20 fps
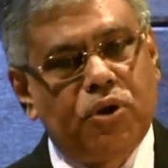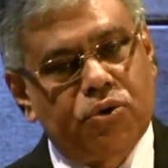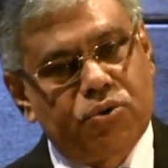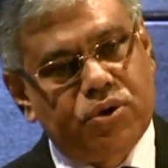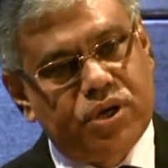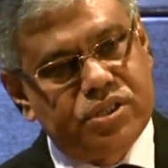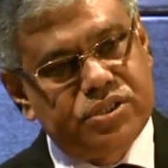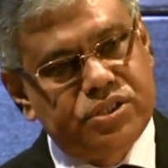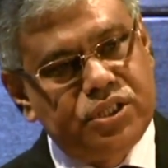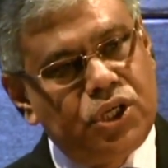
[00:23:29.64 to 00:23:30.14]

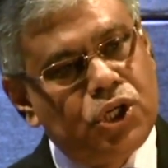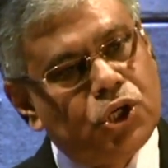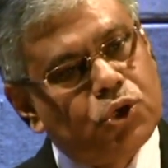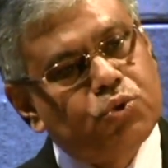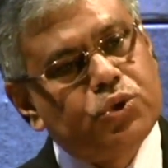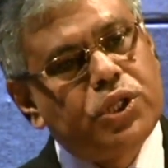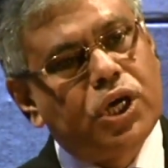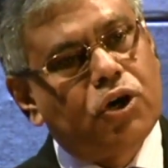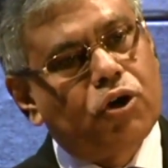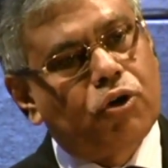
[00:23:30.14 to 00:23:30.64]
borrowers
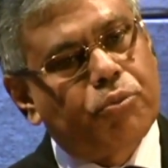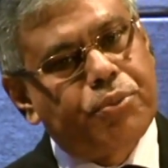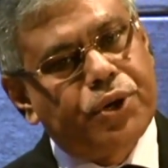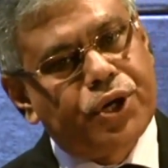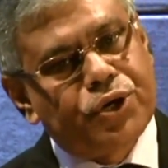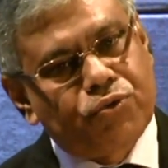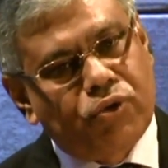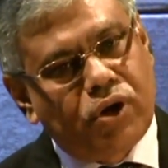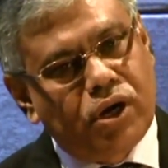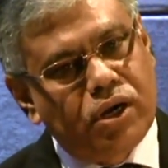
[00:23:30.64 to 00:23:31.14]
to the
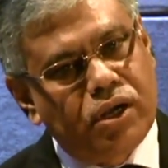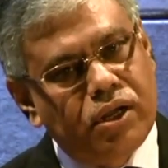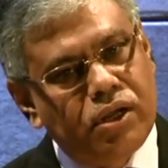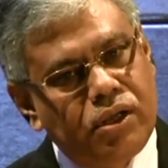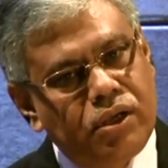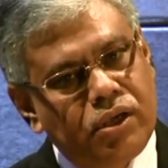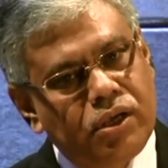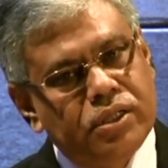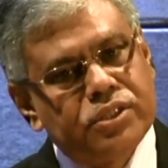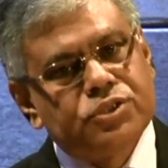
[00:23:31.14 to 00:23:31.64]
corporate world,
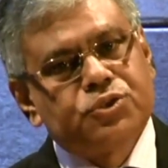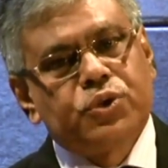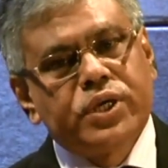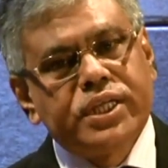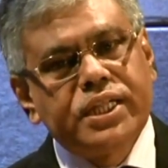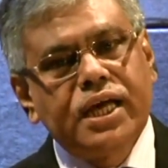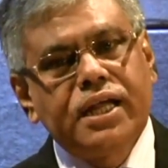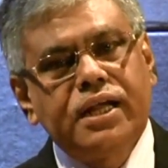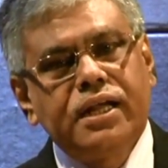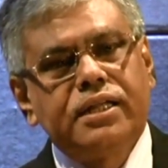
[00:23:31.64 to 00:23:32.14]
so
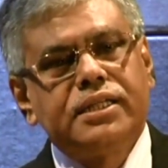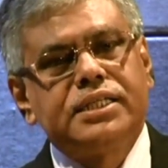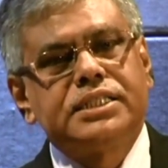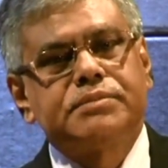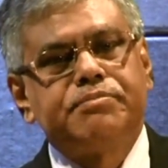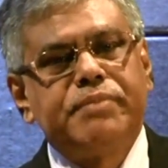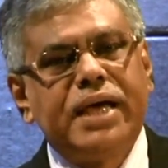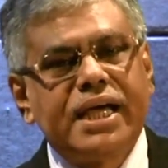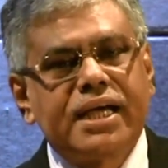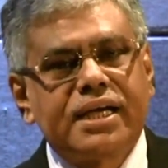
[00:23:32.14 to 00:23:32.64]
whether
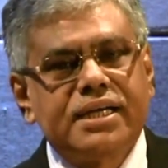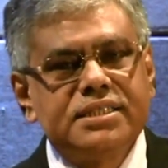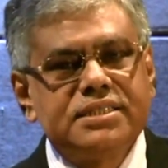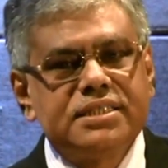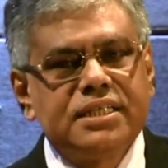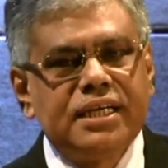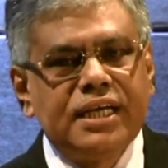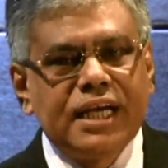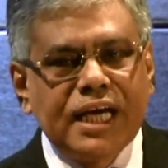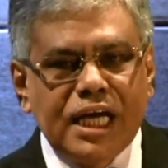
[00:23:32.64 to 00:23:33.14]
this bank
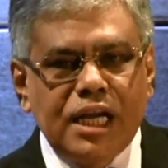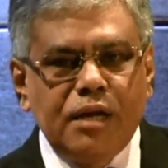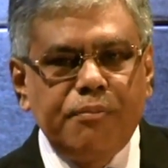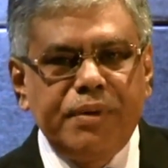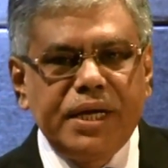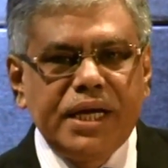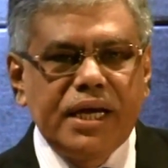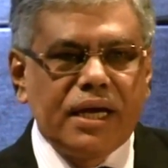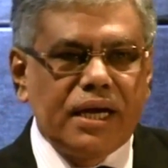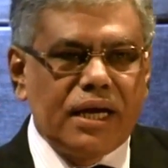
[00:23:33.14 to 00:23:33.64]
is
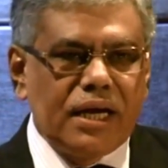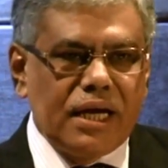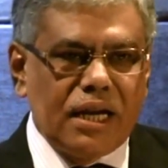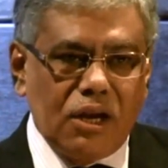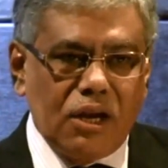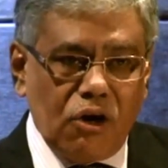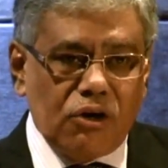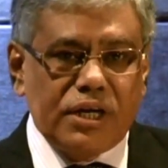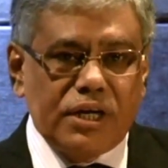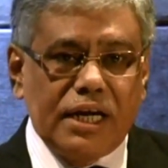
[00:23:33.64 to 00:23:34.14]
helping
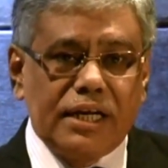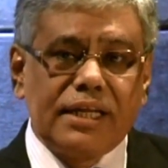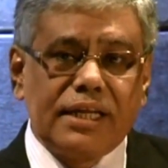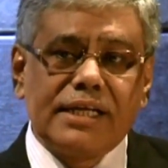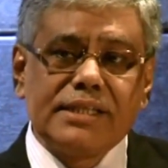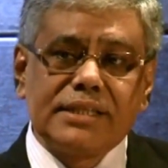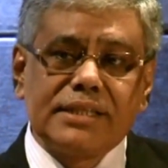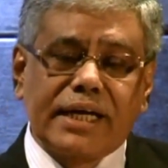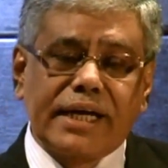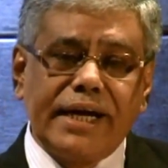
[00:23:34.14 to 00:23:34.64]
a lot, and
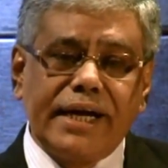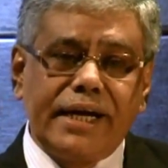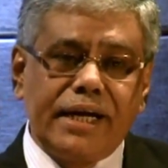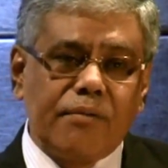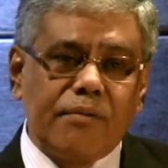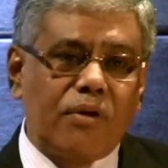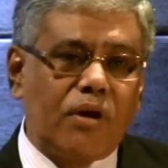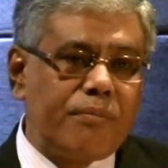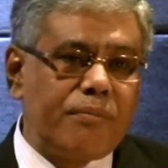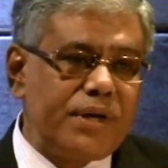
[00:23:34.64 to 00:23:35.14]
that is a great
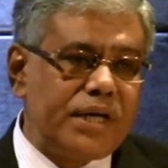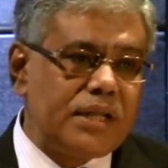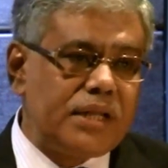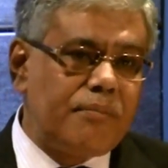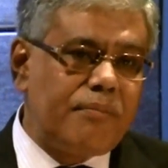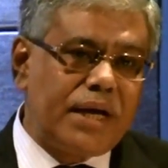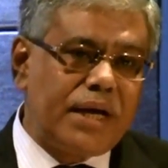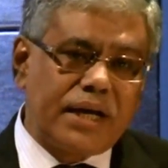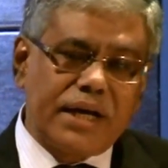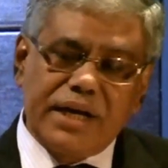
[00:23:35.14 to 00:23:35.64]
development in
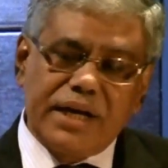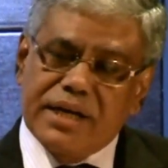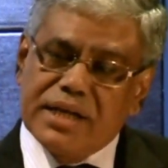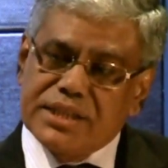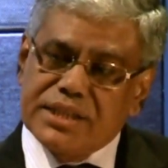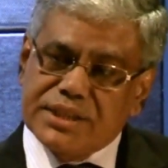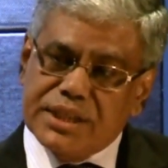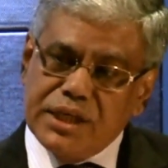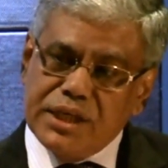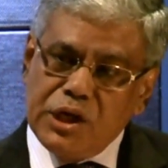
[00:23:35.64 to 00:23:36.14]
the banking
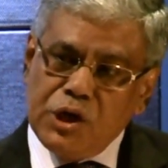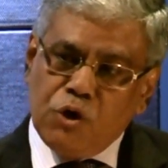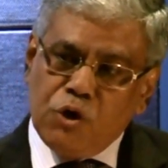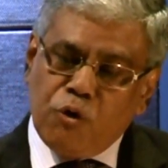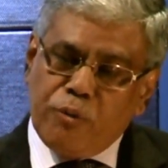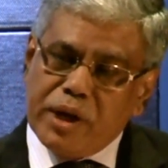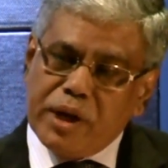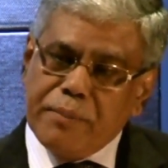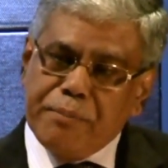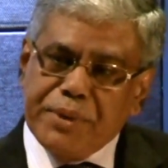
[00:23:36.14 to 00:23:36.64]
industry
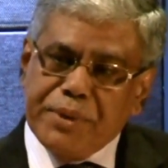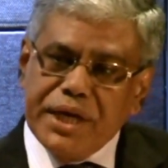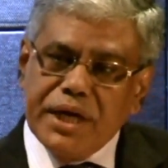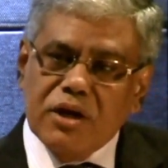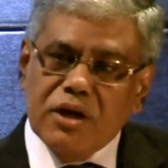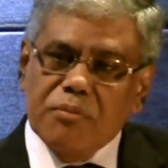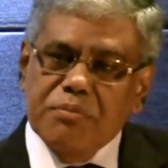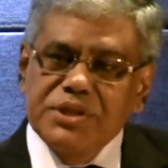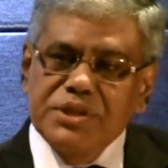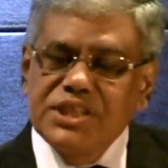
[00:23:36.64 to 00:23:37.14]
over a
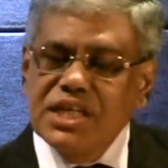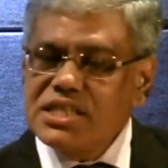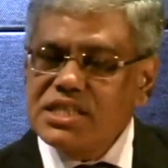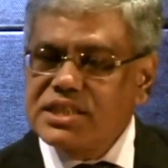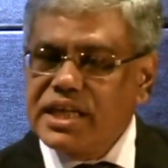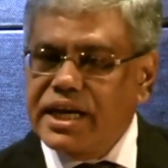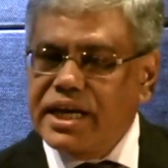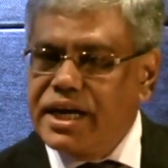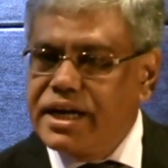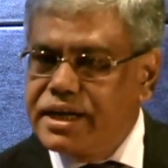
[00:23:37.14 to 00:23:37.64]
period of
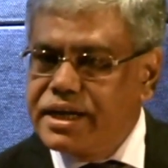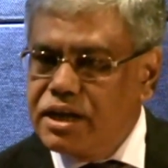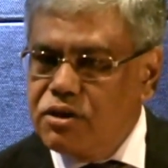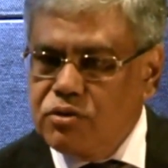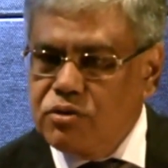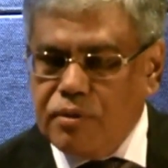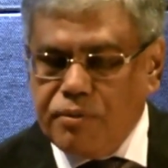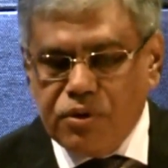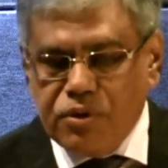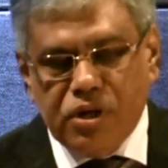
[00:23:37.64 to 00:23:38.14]
just I can tell
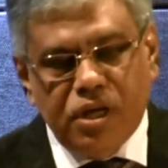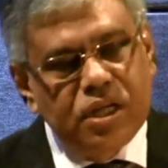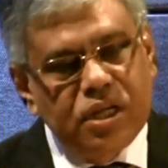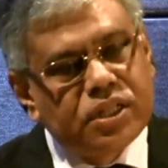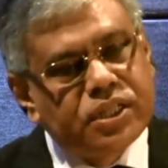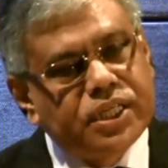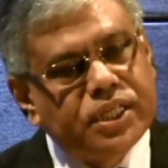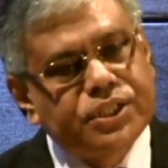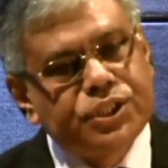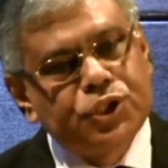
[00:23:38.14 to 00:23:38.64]
you about
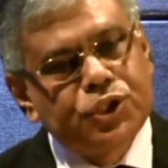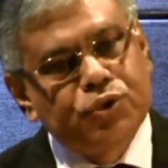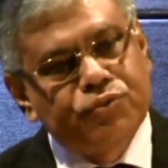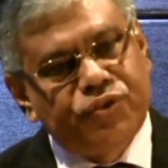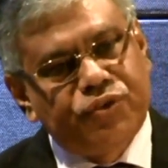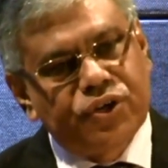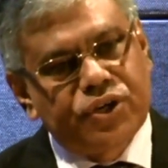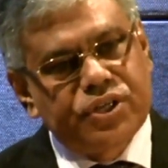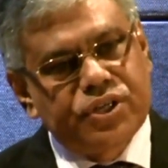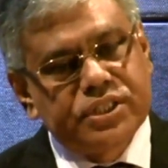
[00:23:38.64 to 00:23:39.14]
30 to
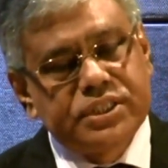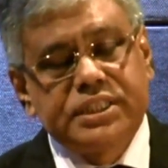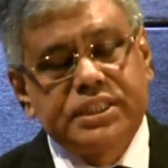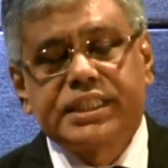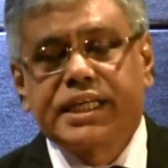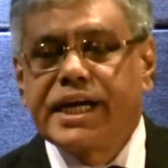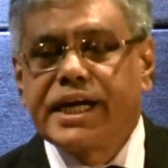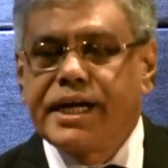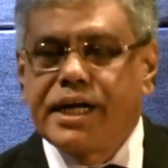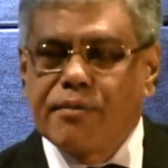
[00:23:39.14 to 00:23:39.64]
40 years. There
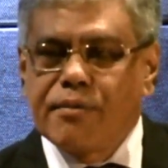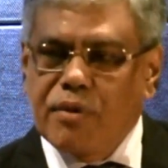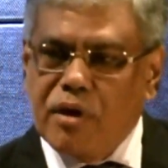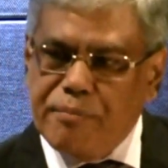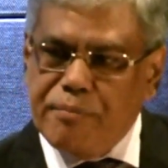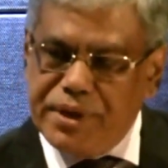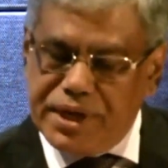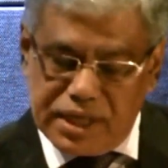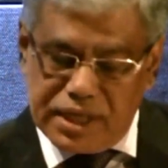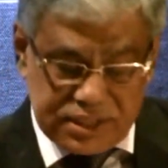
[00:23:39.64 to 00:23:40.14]
is a great
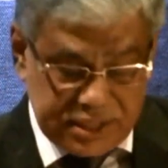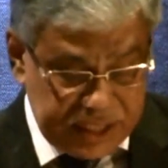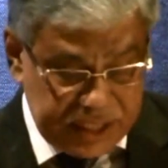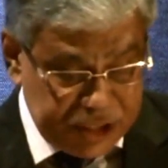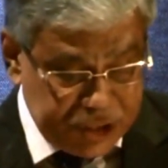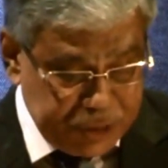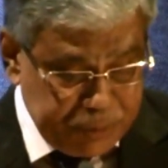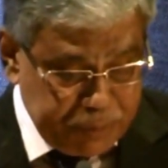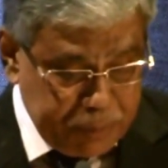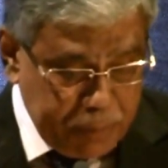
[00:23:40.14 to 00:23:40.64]
development as
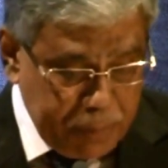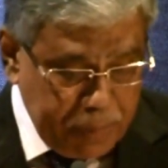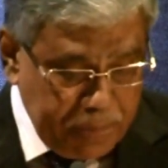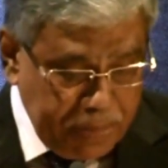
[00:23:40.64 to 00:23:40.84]
such.